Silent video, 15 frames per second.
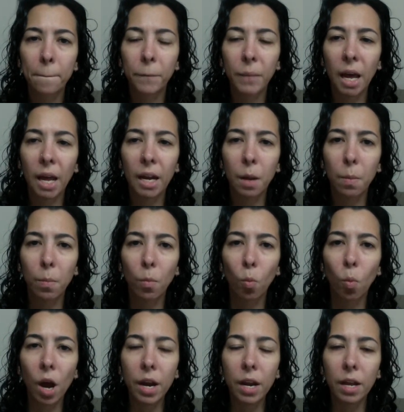that
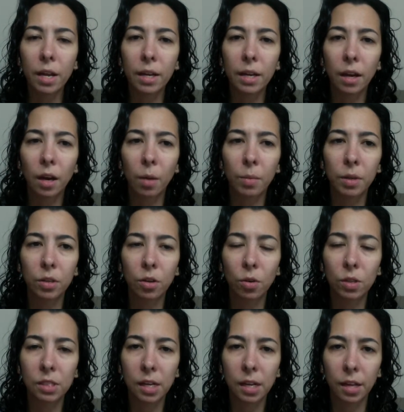
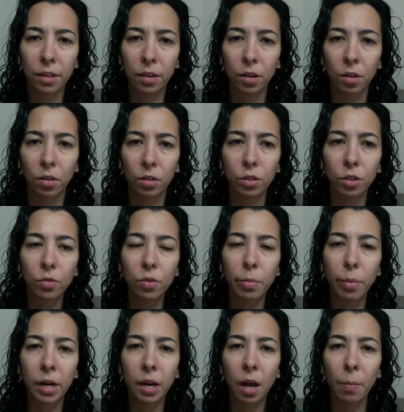it's not ethical, and 2, it
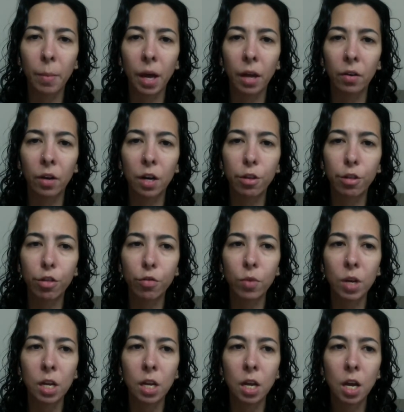might not matter, and
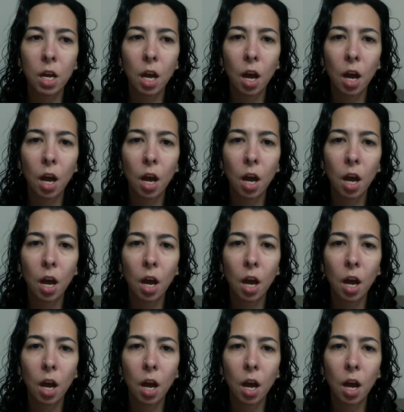3,